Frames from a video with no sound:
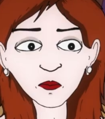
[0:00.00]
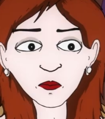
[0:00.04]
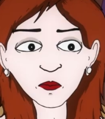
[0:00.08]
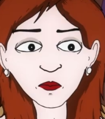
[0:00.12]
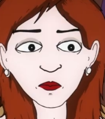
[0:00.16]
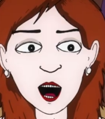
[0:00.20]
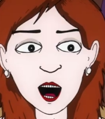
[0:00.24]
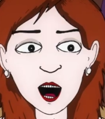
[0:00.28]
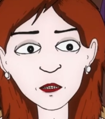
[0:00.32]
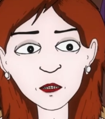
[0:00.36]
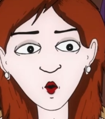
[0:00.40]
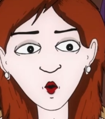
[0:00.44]

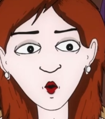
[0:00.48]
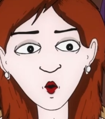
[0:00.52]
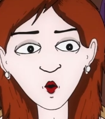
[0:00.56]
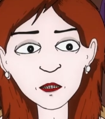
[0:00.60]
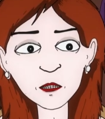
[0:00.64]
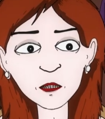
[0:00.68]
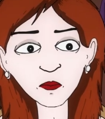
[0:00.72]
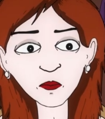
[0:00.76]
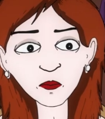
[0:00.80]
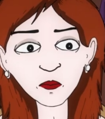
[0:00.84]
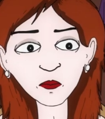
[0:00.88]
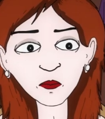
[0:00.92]
Hey,
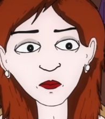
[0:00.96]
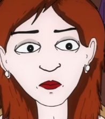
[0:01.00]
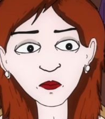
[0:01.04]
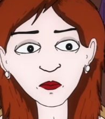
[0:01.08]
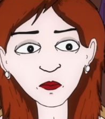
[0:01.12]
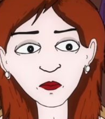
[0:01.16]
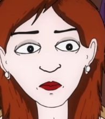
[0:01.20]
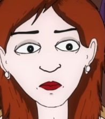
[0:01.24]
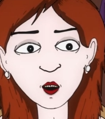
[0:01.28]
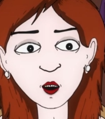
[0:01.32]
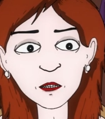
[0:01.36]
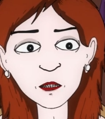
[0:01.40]
dude,
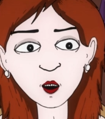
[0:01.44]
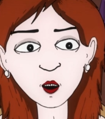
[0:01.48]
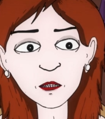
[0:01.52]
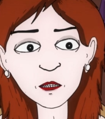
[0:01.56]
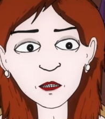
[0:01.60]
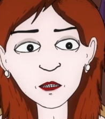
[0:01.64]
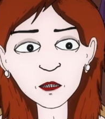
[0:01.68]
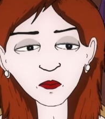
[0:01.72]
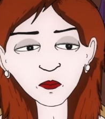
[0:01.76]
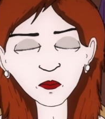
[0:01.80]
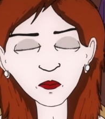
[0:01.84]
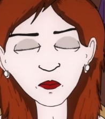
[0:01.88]
this
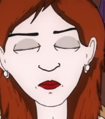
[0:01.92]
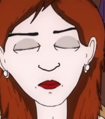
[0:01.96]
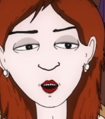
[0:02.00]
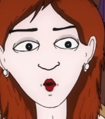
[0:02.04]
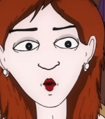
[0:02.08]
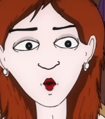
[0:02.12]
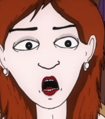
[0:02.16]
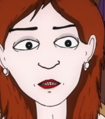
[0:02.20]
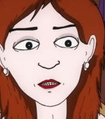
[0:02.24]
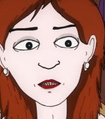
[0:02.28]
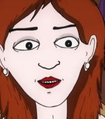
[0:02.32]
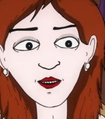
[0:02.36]
isn't
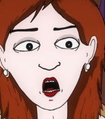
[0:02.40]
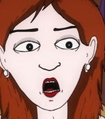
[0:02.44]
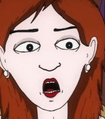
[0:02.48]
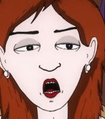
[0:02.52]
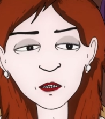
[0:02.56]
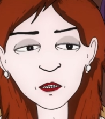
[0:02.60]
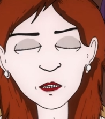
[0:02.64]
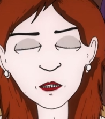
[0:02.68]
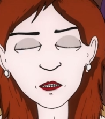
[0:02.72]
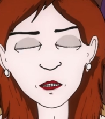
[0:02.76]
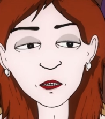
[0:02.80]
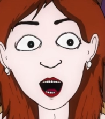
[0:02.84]

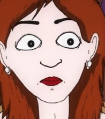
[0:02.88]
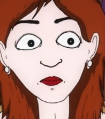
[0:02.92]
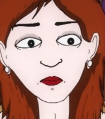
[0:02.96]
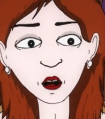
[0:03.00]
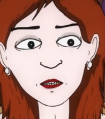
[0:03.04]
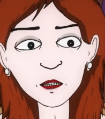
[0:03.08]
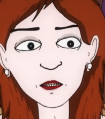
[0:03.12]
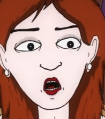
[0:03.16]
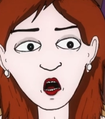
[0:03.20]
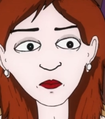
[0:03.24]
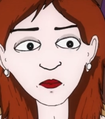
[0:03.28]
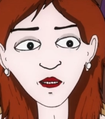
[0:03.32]
appropriate
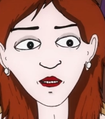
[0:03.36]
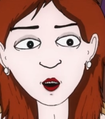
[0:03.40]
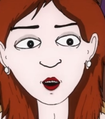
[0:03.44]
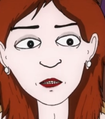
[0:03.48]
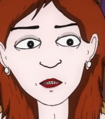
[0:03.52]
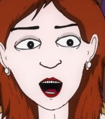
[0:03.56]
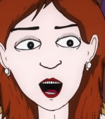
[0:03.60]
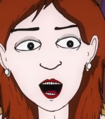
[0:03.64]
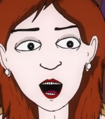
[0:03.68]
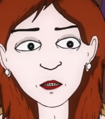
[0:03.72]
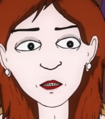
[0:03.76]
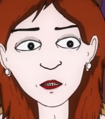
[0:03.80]
dinner
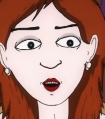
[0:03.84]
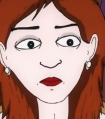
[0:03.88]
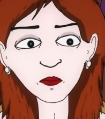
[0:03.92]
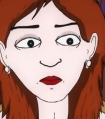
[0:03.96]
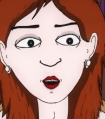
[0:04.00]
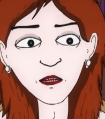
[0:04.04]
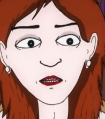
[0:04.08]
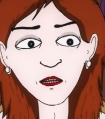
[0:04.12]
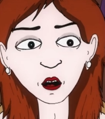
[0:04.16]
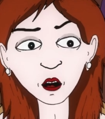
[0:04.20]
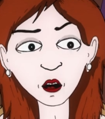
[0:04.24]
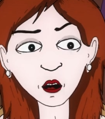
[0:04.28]
conversation,
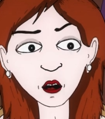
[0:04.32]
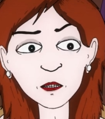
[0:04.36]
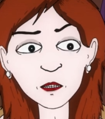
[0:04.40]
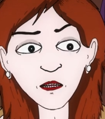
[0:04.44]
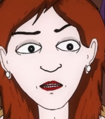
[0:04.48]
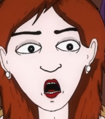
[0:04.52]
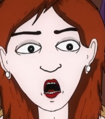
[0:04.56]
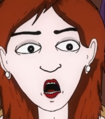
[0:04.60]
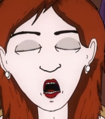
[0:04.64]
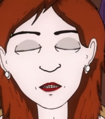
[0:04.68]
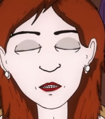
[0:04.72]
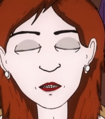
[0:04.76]
all right?
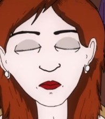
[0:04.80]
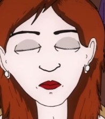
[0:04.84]
Look,